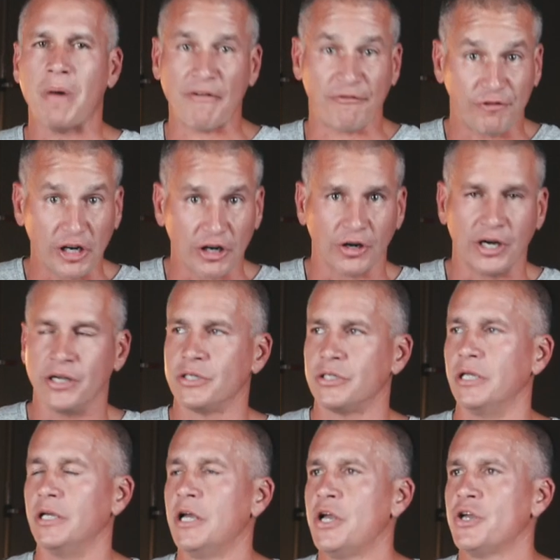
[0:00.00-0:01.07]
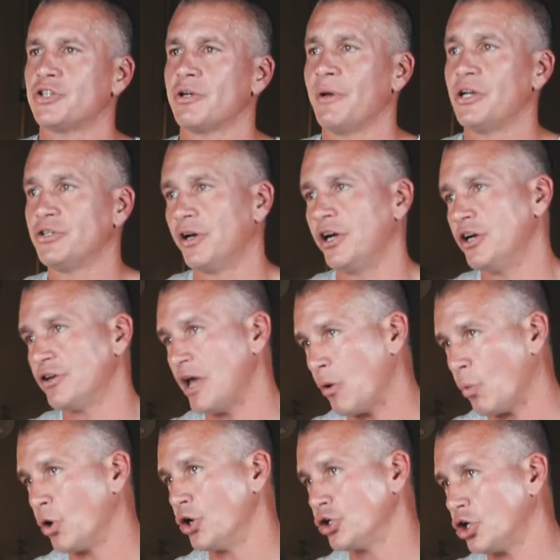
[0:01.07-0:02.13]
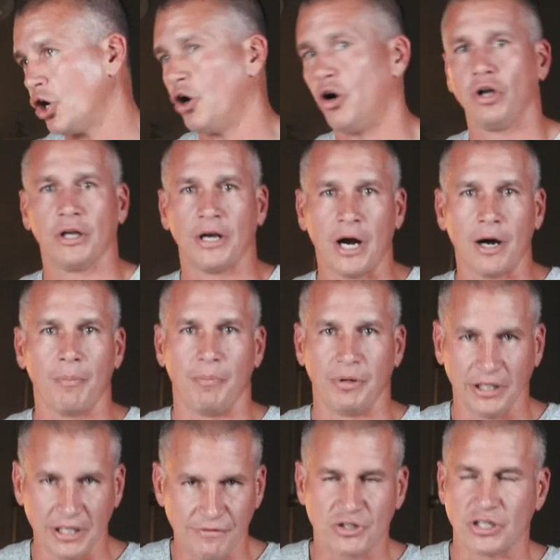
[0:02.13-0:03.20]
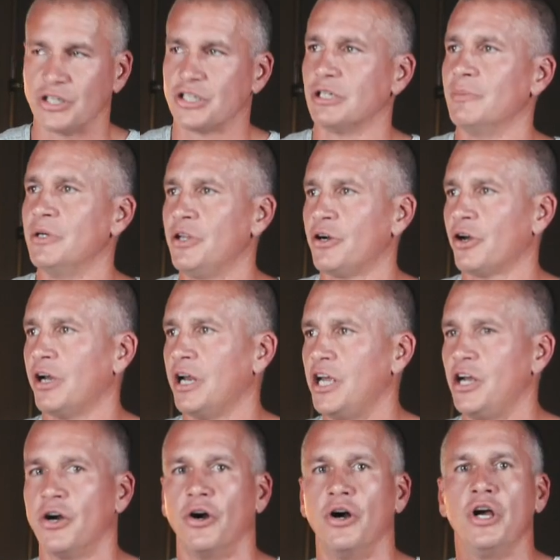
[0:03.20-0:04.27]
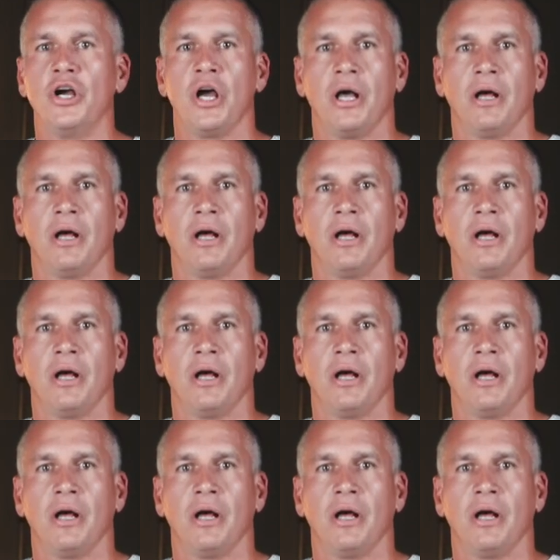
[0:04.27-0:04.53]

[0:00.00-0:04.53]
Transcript: my fear is that somebody's going to hear that word call in our belief system and they're going to hear